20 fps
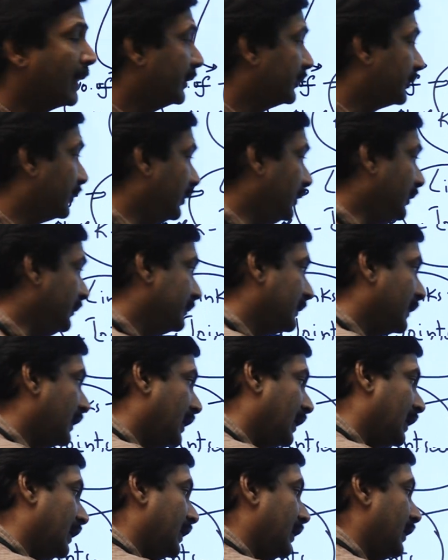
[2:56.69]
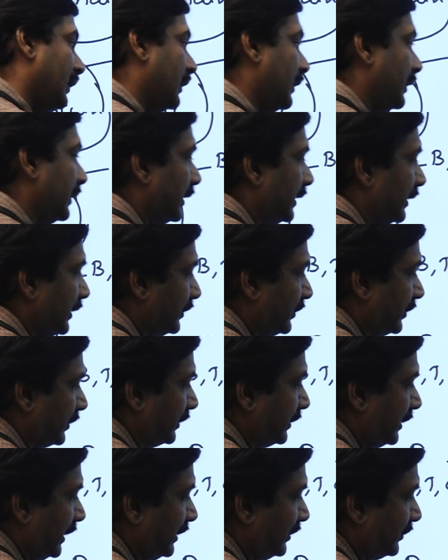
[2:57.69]
So,
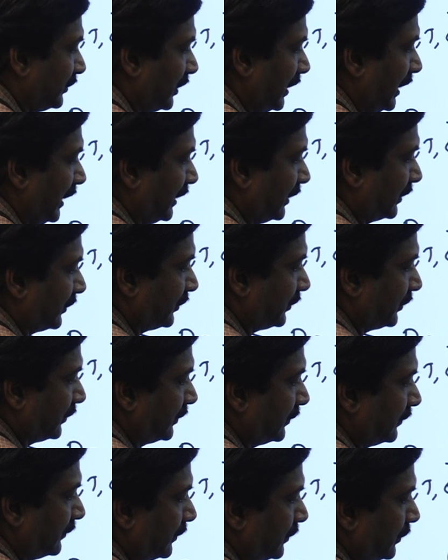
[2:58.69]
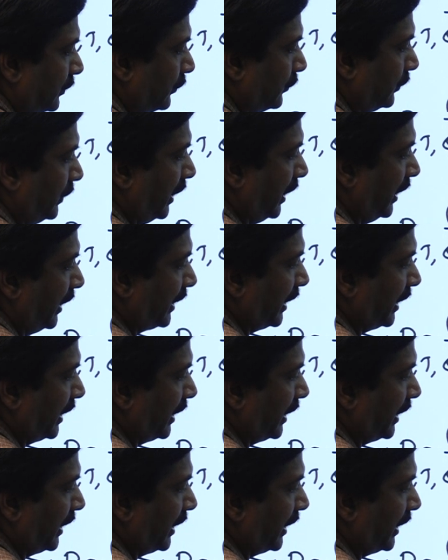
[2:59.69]
6 links we are